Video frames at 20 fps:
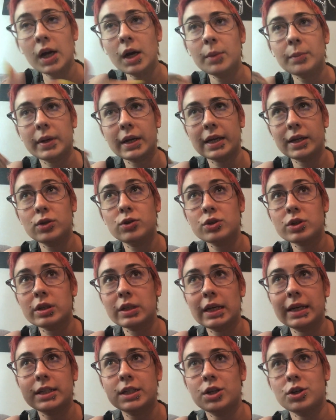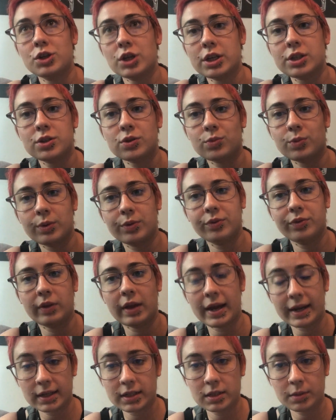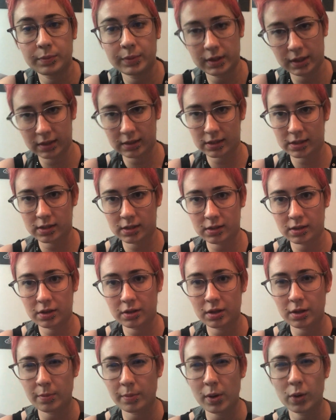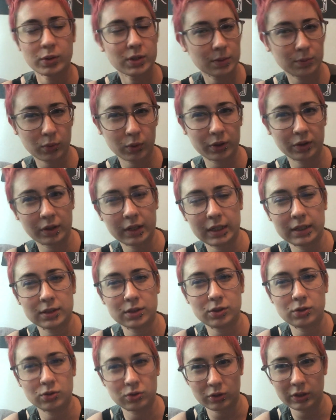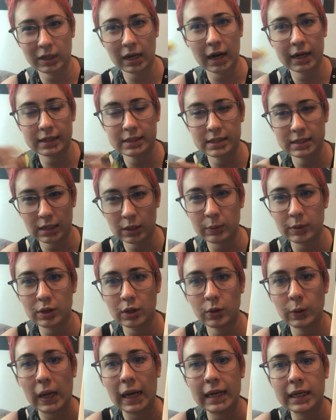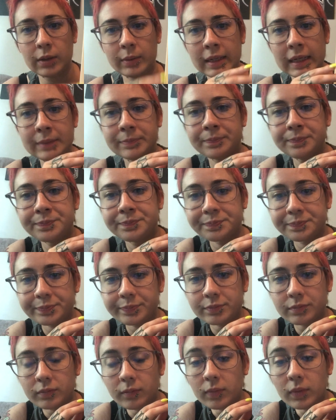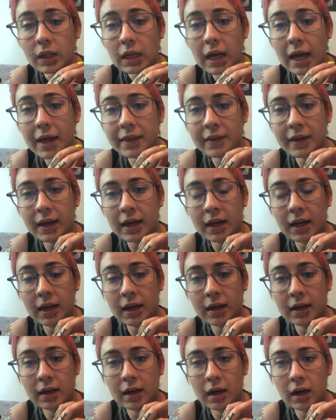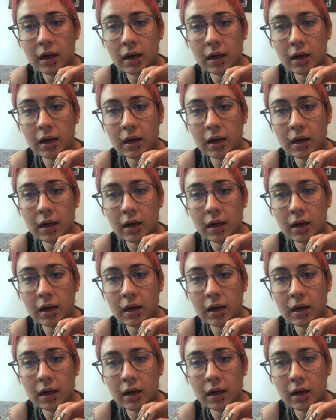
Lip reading: but I usually like to just reflect because the most important things usually kind of stick with you anyway. And then